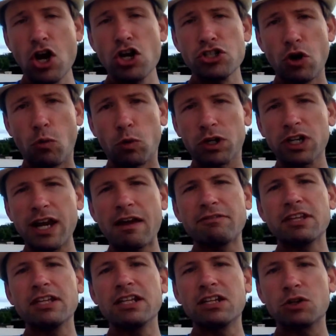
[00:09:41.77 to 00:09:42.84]
So, we're going to have
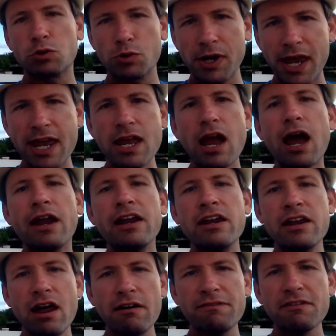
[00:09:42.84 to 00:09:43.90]
to create
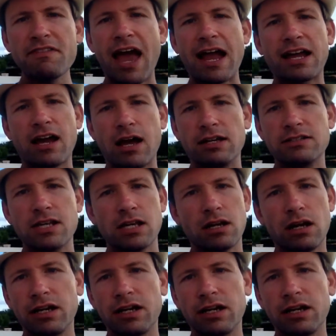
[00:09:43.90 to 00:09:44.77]
enough of that content.